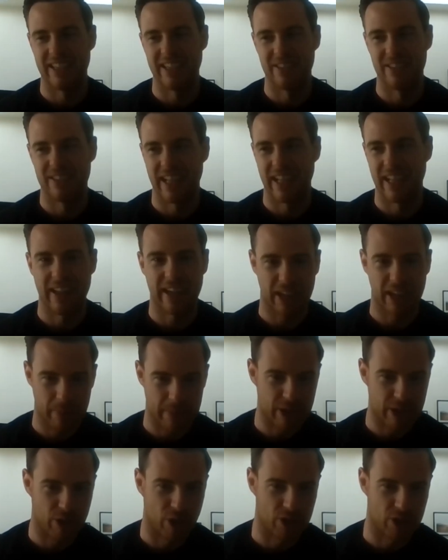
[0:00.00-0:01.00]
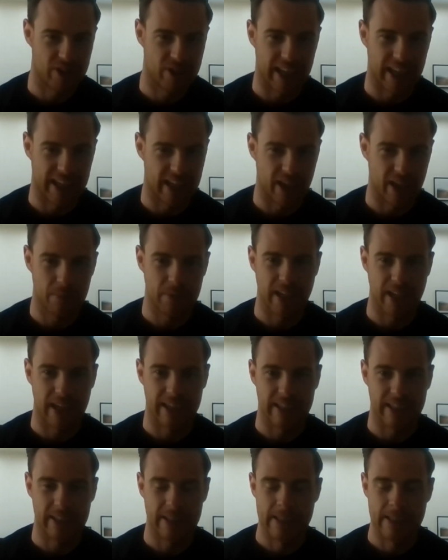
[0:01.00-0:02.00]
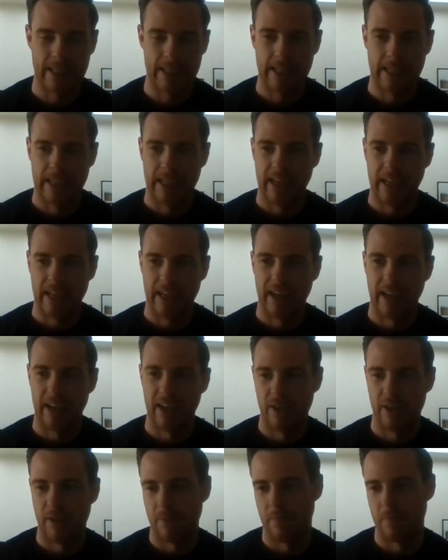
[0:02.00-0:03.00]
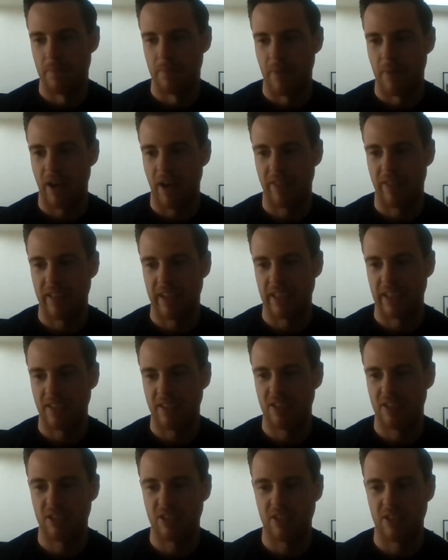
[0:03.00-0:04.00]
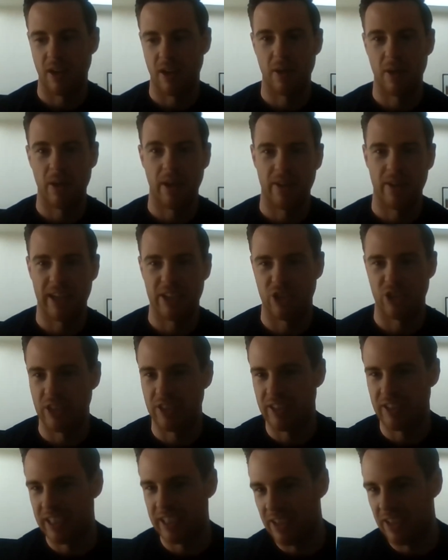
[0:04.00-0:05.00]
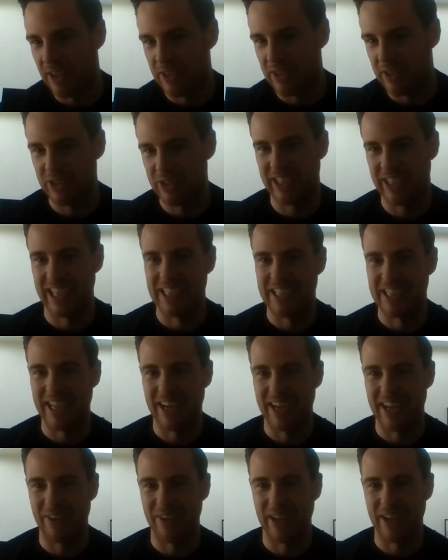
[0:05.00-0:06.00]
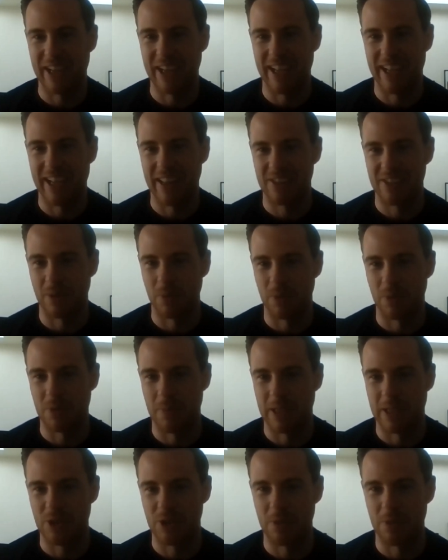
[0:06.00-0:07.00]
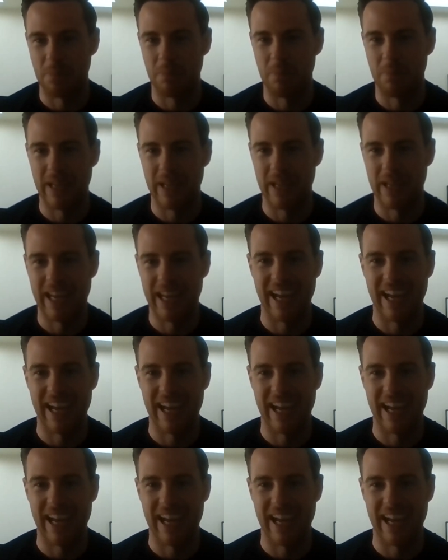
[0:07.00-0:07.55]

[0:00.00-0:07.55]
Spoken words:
is that they're going to be cross-selling and upselling. I think so. I've seen down here that someone's mentioned BA.